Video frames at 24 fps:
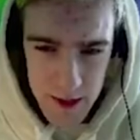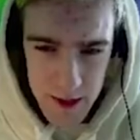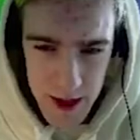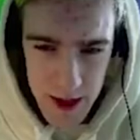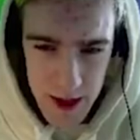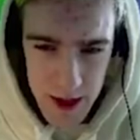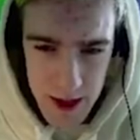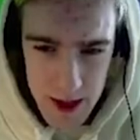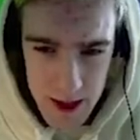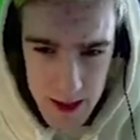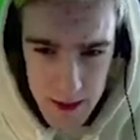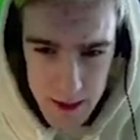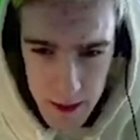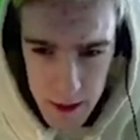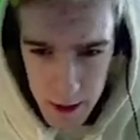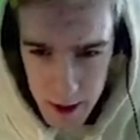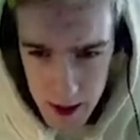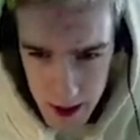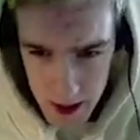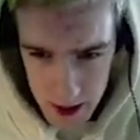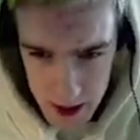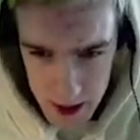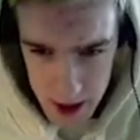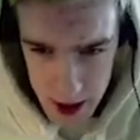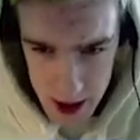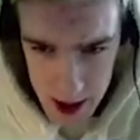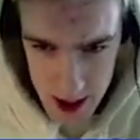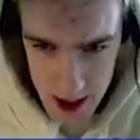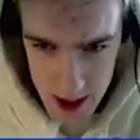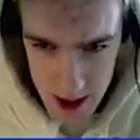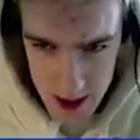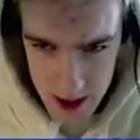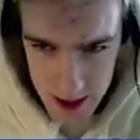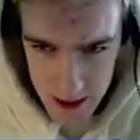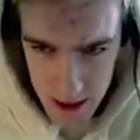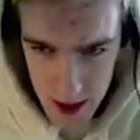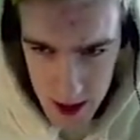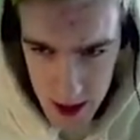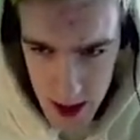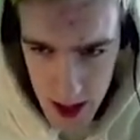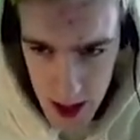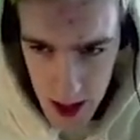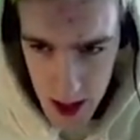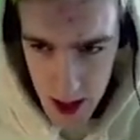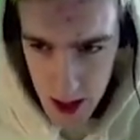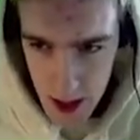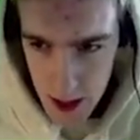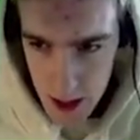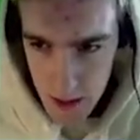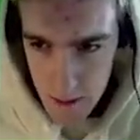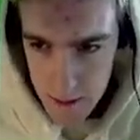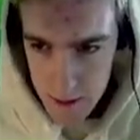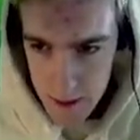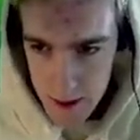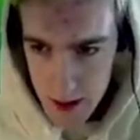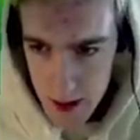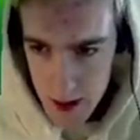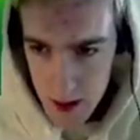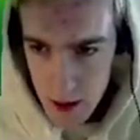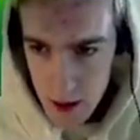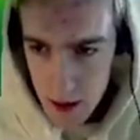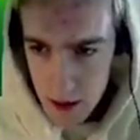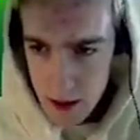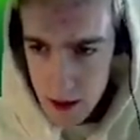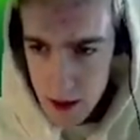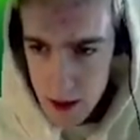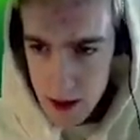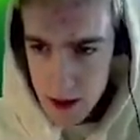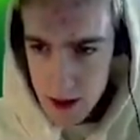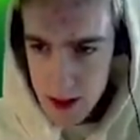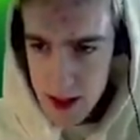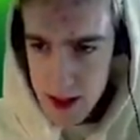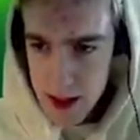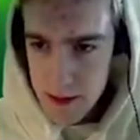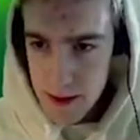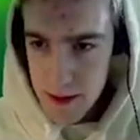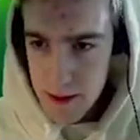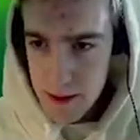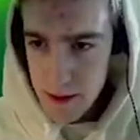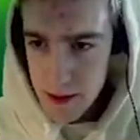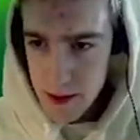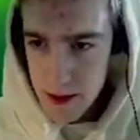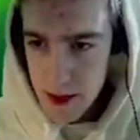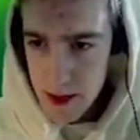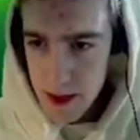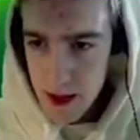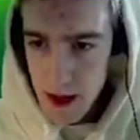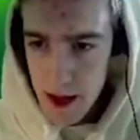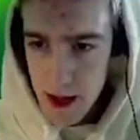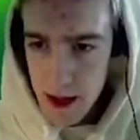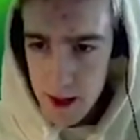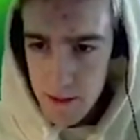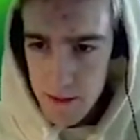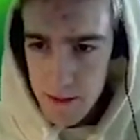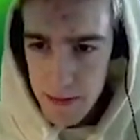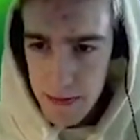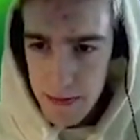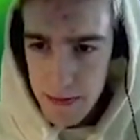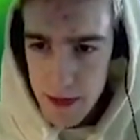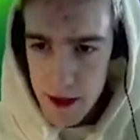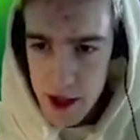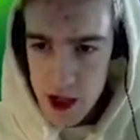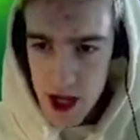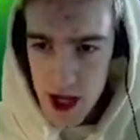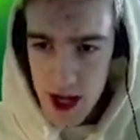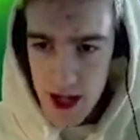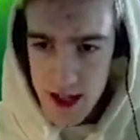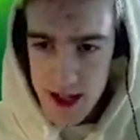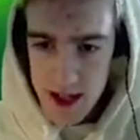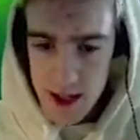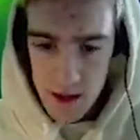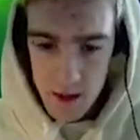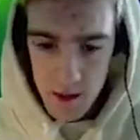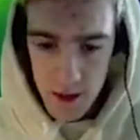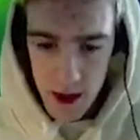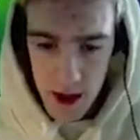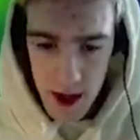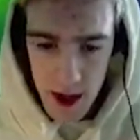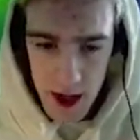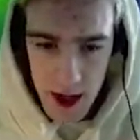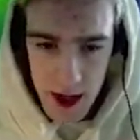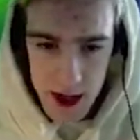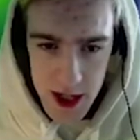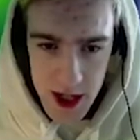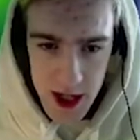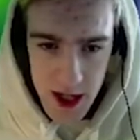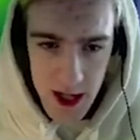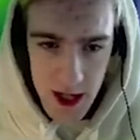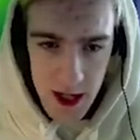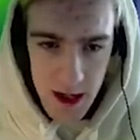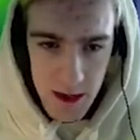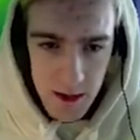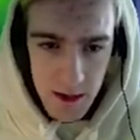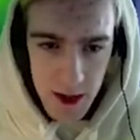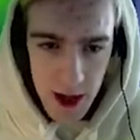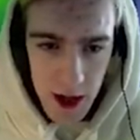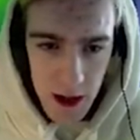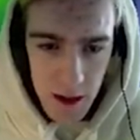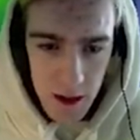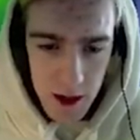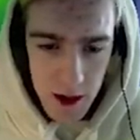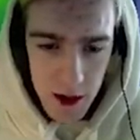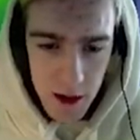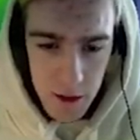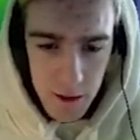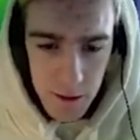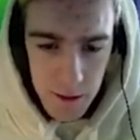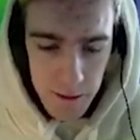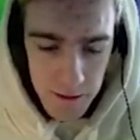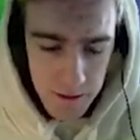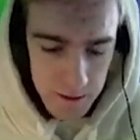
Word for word: Brent, that's a bit weird. Jeez. Um, but yeah, oh look, there's people here. Hi. Jack Silver. Hi, Jack. How are you?